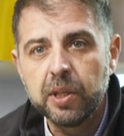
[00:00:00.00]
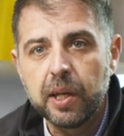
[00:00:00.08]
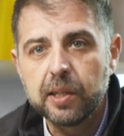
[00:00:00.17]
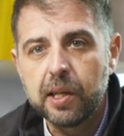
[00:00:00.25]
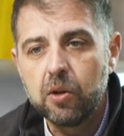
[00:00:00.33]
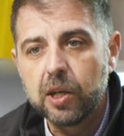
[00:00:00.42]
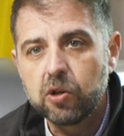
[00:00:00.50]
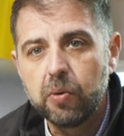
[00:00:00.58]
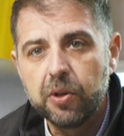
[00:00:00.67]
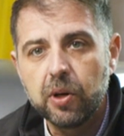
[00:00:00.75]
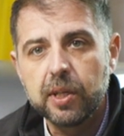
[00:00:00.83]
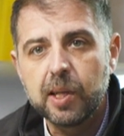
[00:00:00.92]
the
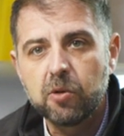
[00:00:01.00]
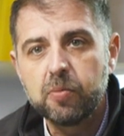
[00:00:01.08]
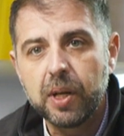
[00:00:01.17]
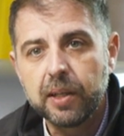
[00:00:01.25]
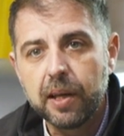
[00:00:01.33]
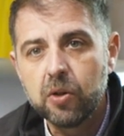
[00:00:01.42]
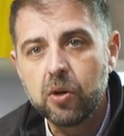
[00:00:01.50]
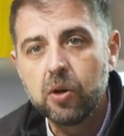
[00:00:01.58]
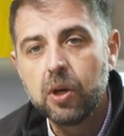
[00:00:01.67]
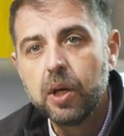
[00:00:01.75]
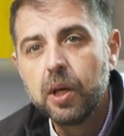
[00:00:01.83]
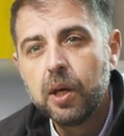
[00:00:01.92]
aeronautical sector is very
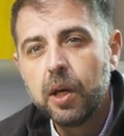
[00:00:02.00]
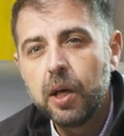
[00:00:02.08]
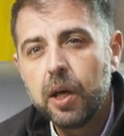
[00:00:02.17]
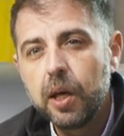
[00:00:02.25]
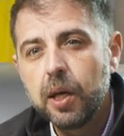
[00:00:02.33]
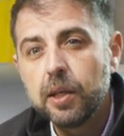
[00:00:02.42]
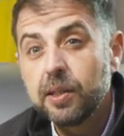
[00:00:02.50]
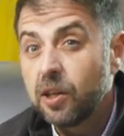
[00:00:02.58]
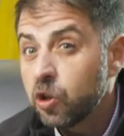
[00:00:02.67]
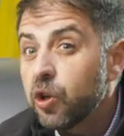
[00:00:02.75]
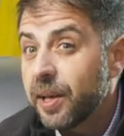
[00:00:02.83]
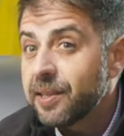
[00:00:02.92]
much interested in this
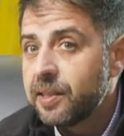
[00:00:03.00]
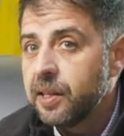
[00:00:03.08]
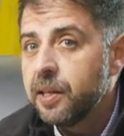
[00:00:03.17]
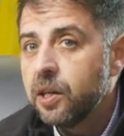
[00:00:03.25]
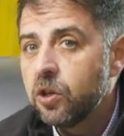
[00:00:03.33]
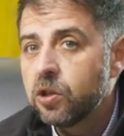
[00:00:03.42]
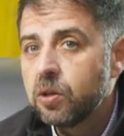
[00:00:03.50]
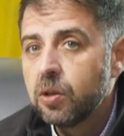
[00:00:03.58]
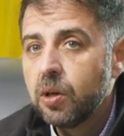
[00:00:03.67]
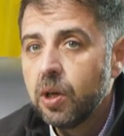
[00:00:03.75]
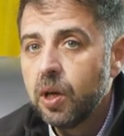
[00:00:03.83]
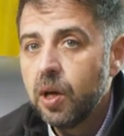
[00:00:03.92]
solution.
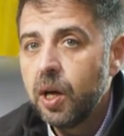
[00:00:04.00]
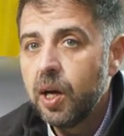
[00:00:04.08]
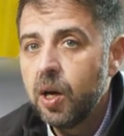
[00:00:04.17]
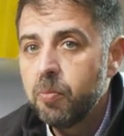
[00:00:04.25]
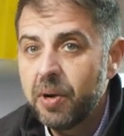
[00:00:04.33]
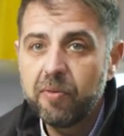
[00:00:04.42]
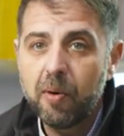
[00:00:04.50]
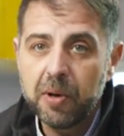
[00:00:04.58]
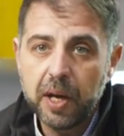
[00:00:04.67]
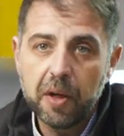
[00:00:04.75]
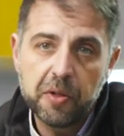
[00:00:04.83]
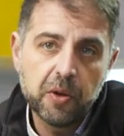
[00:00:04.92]
Also, the shipyard
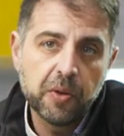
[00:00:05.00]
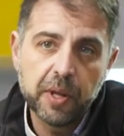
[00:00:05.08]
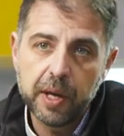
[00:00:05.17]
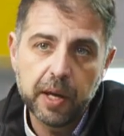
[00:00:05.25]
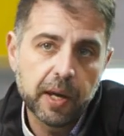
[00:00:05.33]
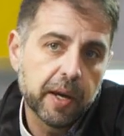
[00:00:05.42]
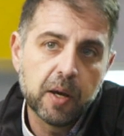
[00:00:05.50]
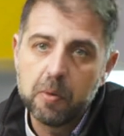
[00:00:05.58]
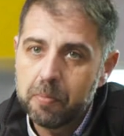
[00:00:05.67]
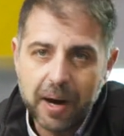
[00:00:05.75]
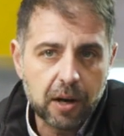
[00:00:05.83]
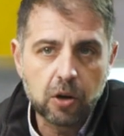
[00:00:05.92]
industry can use this
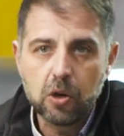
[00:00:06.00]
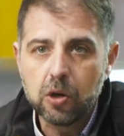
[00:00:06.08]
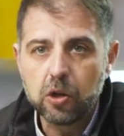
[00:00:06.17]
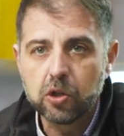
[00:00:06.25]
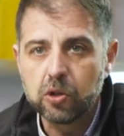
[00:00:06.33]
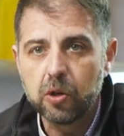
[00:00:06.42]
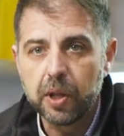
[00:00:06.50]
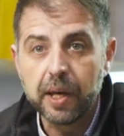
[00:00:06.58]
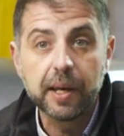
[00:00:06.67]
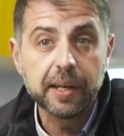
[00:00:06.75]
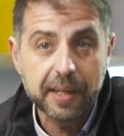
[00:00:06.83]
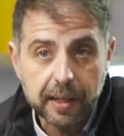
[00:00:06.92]
technology to build
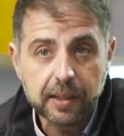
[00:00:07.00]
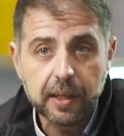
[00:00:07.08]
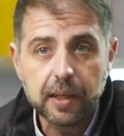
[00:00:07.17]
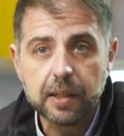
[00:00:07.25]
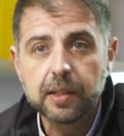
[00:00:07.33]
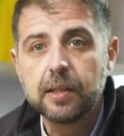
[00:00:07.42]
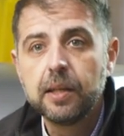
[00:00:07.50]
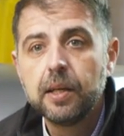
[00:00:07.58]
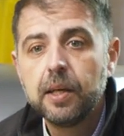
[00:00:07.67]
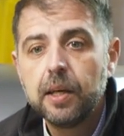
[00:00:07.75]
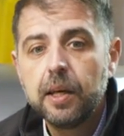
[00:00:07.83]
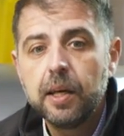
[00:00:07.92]
ships and
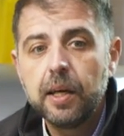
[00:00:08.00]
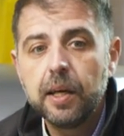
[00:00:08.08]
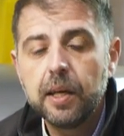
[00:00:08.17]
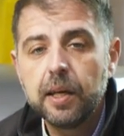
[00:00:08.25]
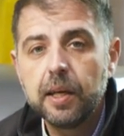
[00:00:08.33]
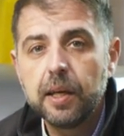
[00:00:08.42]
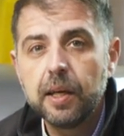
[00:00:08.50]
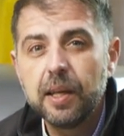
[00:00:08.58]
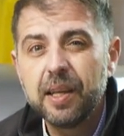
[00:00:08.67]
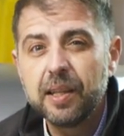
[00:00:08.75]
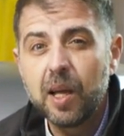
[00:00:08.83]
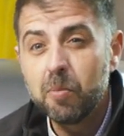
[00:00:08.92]
yachts.
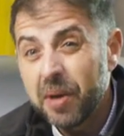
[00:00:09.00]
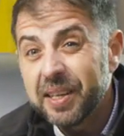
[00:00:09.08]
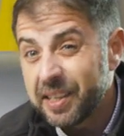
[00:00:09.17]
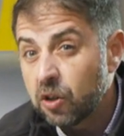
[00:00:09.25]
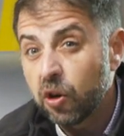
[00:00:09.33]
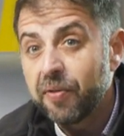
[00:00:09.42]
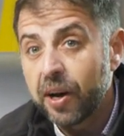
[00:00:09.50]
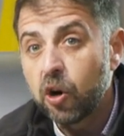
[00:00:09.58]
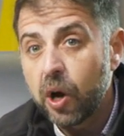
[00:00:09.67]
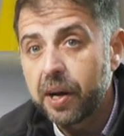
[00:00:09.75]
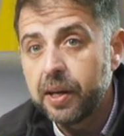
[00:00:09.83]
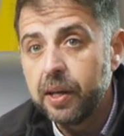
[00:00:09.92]
Eh, also, the
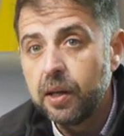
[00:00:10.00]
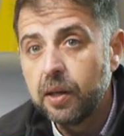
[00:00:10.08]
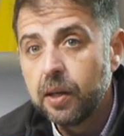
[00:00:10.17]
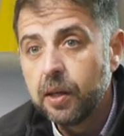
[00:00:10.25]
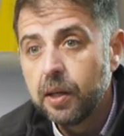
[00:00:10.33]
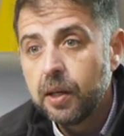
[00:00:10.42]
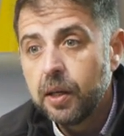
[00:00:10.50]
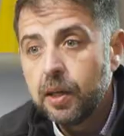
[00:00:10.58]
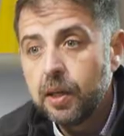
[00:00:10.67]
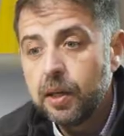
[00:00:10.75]
railway sector and